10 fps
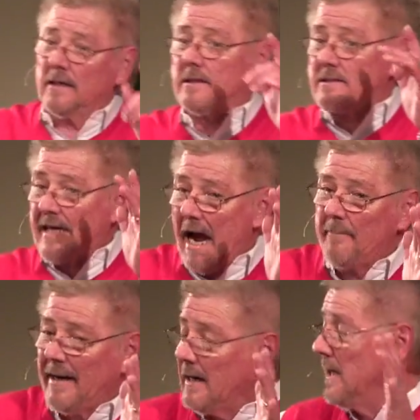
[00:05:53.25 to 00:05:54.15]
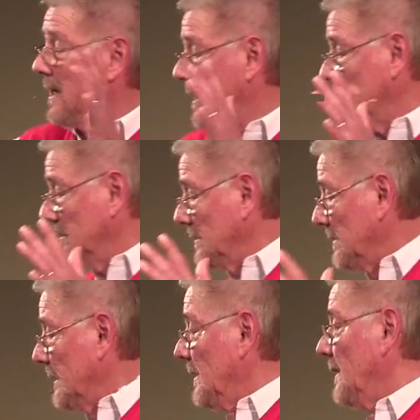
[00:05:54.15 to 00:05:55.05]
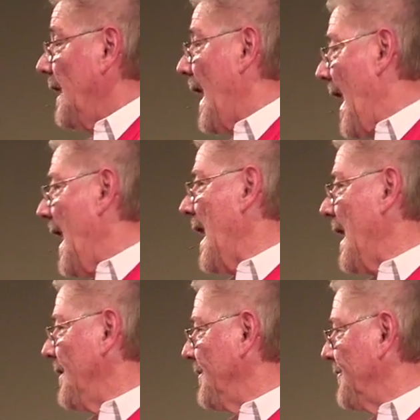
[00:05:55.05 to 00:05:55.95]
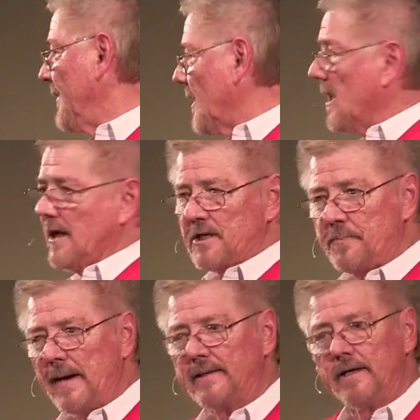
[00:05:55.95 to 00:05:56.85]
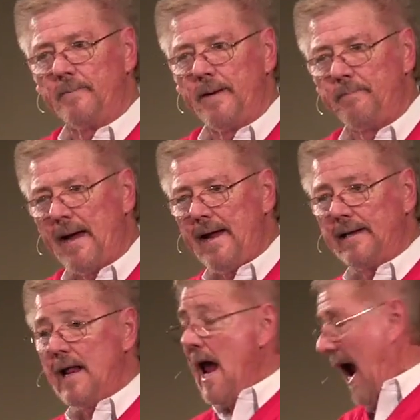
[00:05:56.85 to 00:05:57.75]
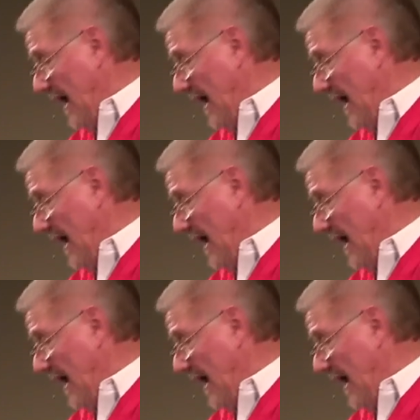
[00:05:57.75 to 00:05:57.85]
is coming, and they're going to expect it to be paid. And if